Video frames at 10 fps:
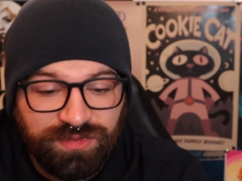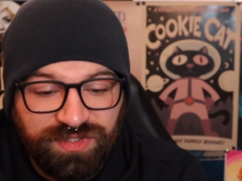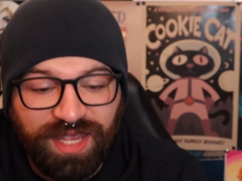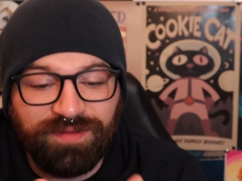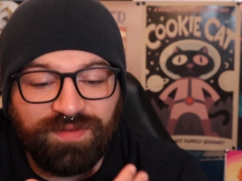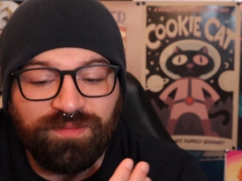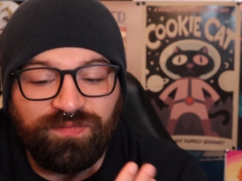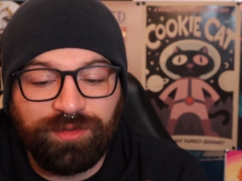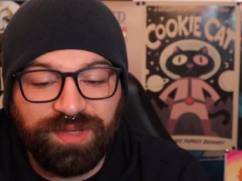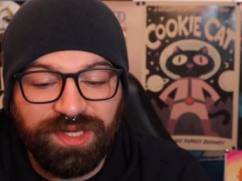save
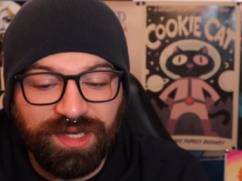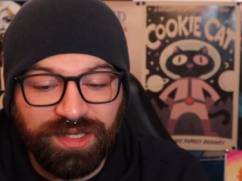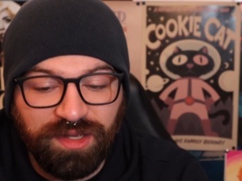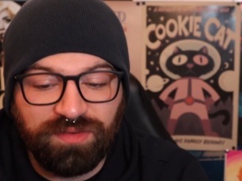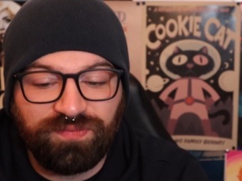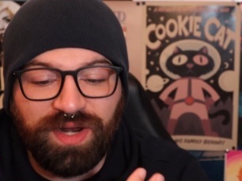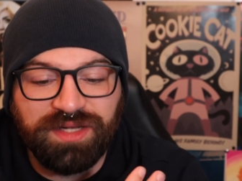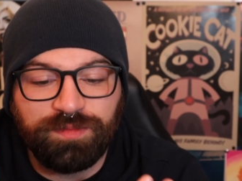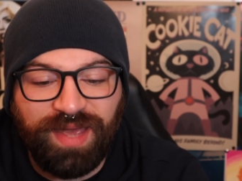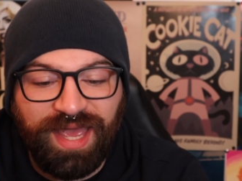Amphibia, get her
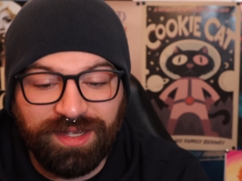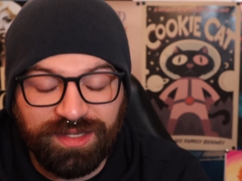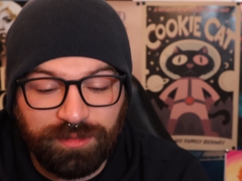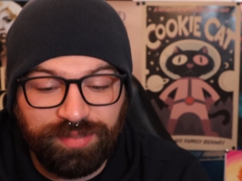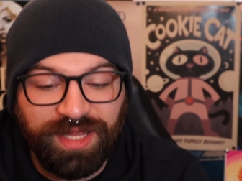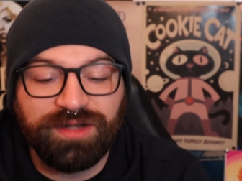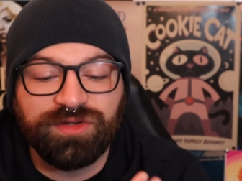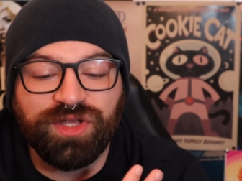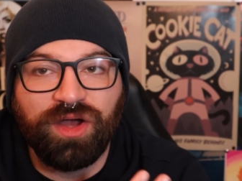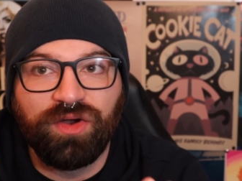friends back, get the
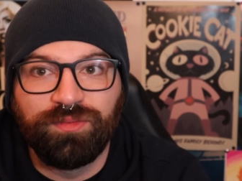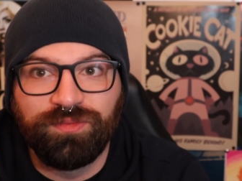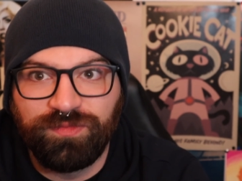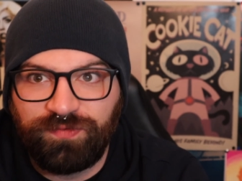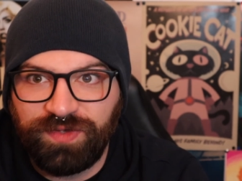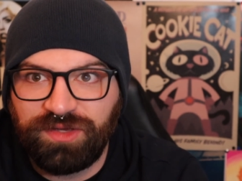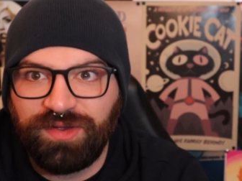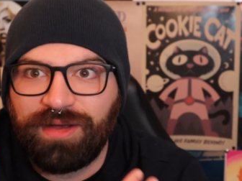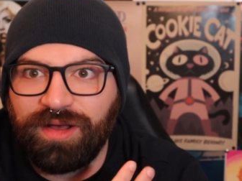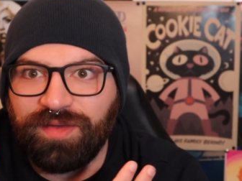Plantars home,
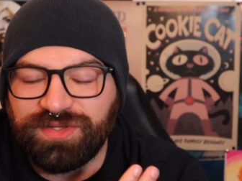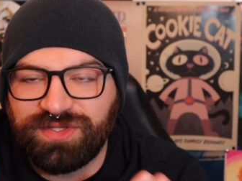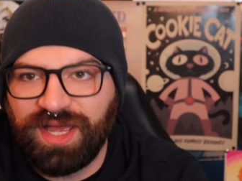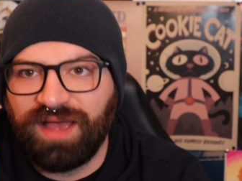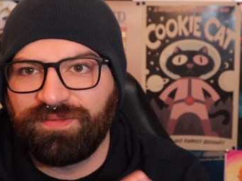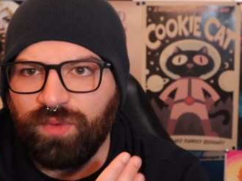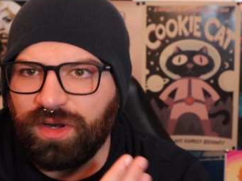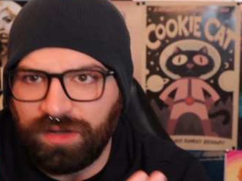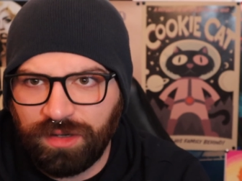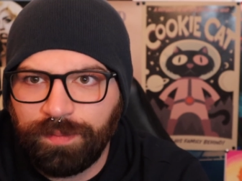figure out all this stuff.
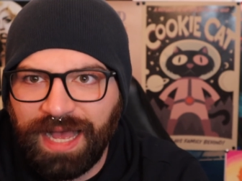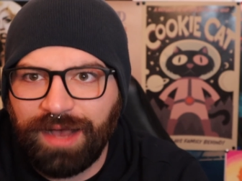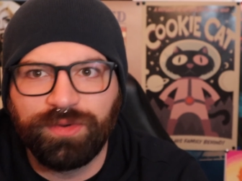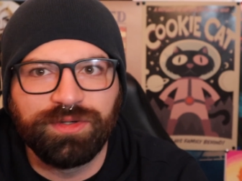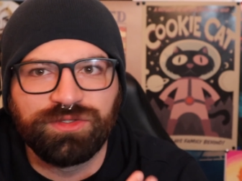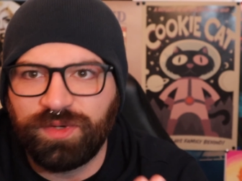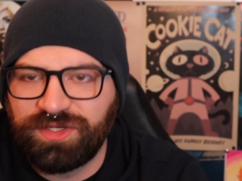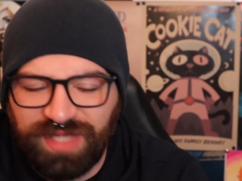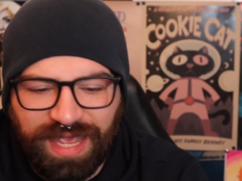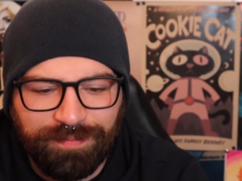What are her powers? What
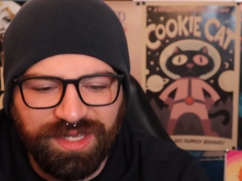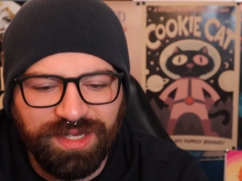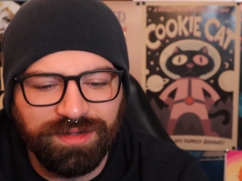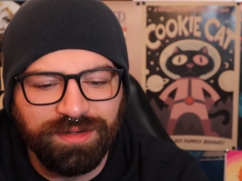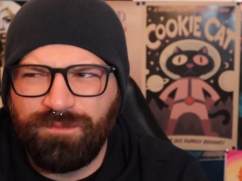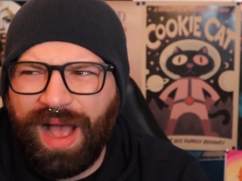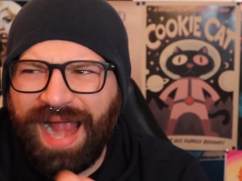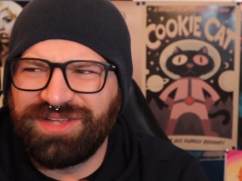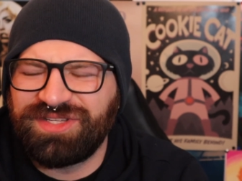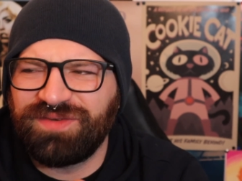does that mean?
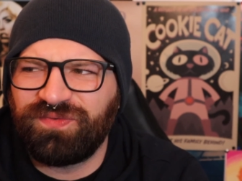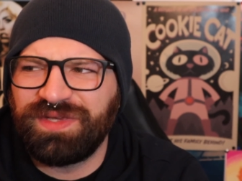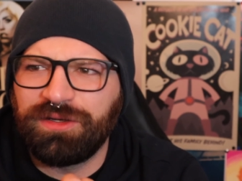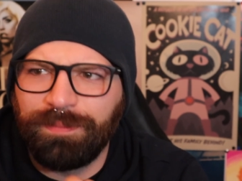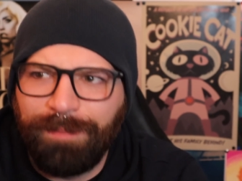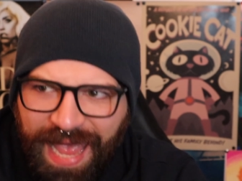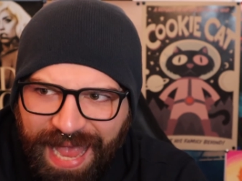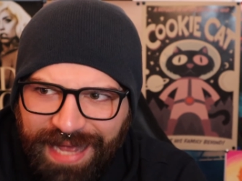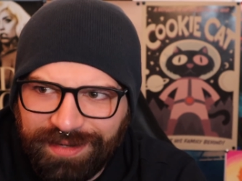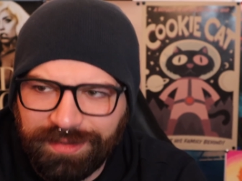Why does it feel
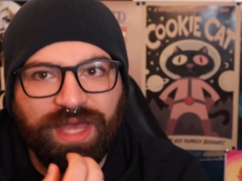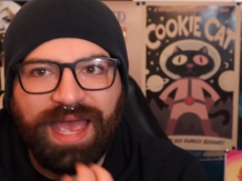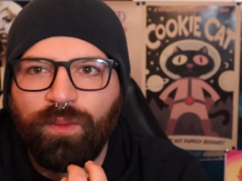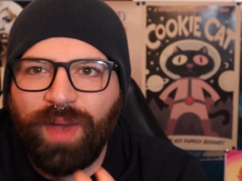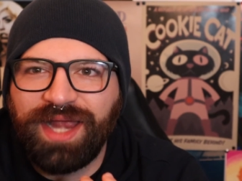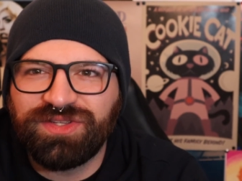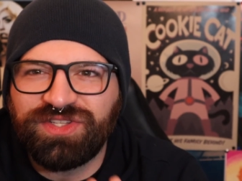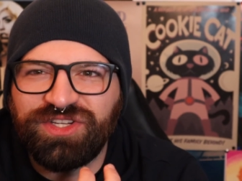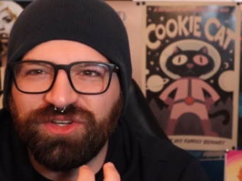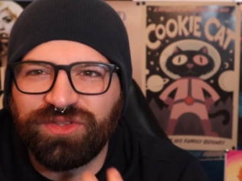bad? That weight
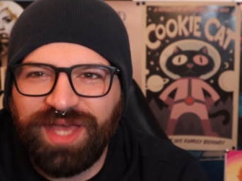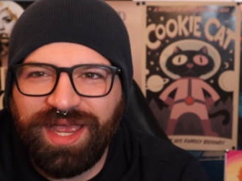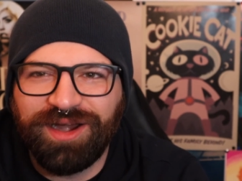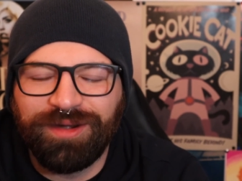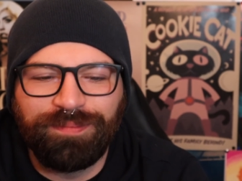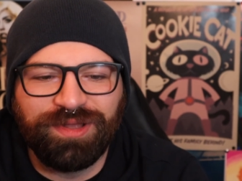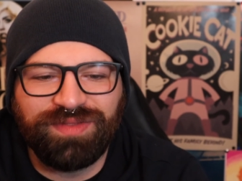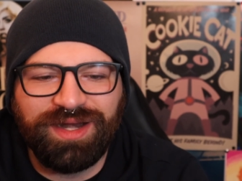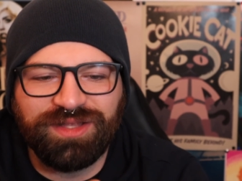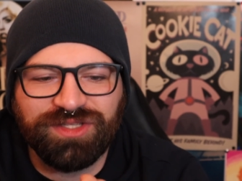is still there, but
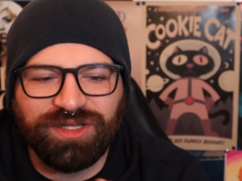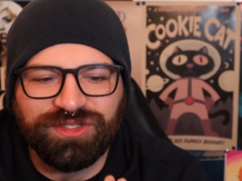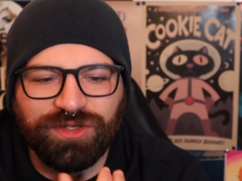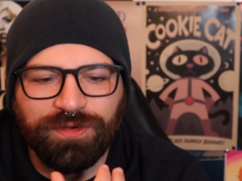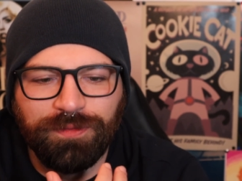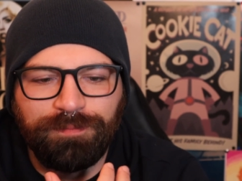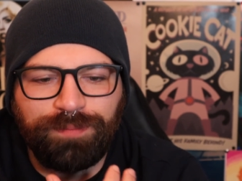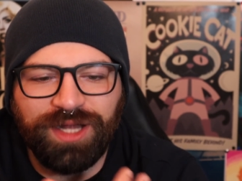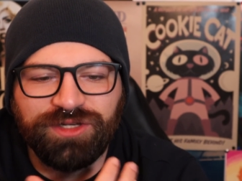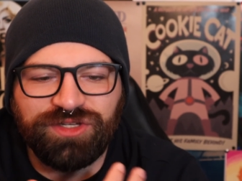then it's also
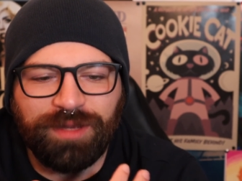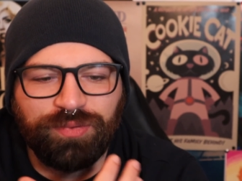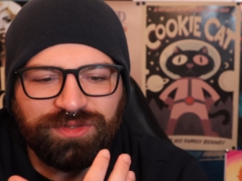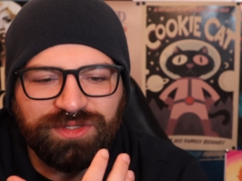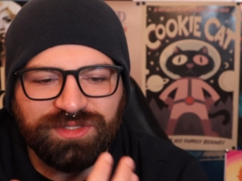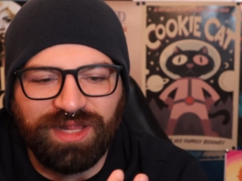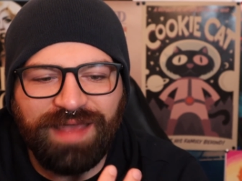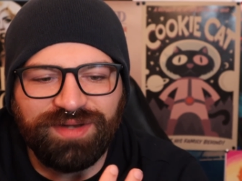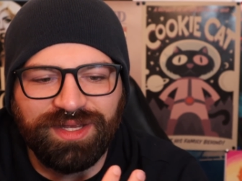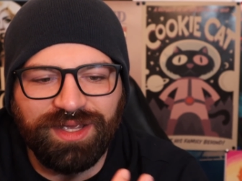punched up with this
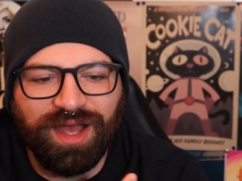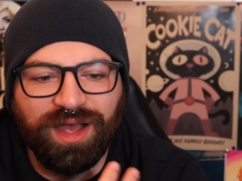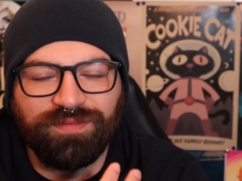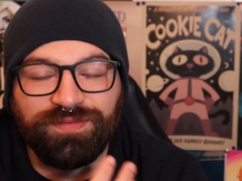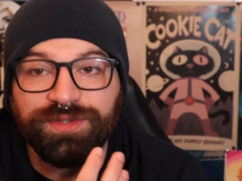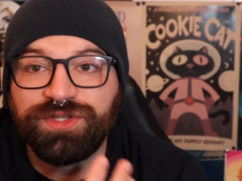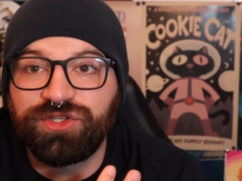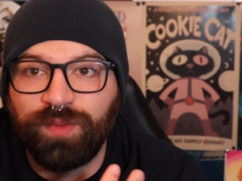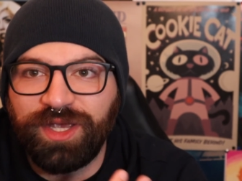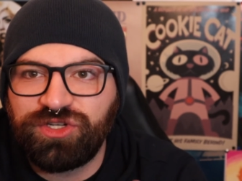levity of the
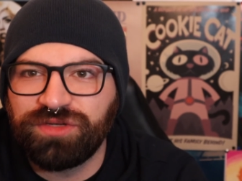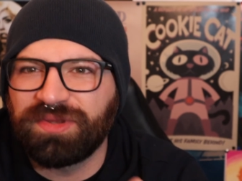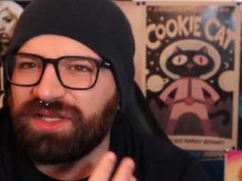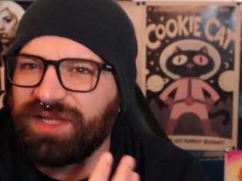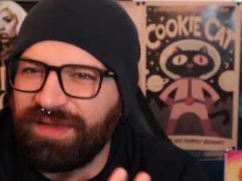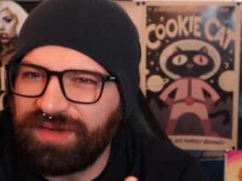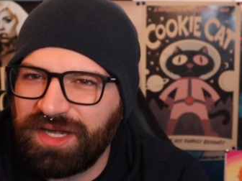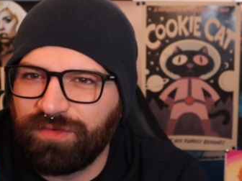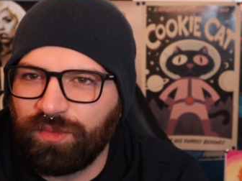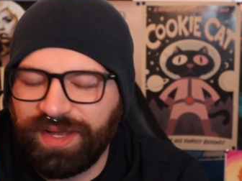situation, but the levity
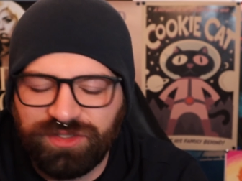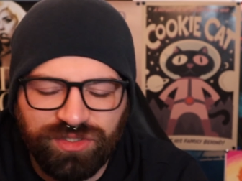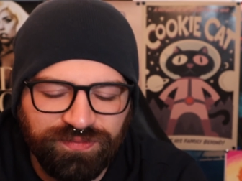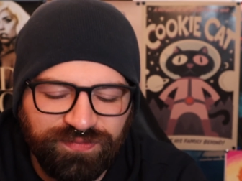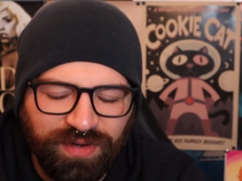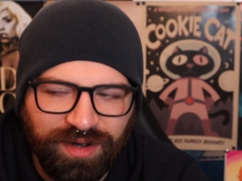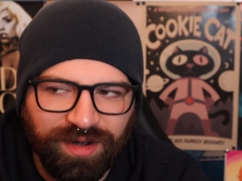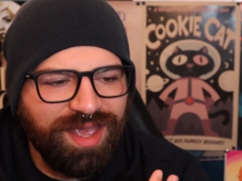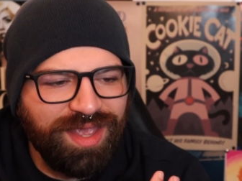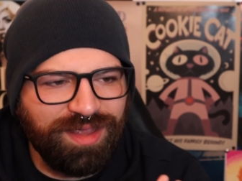never went too far.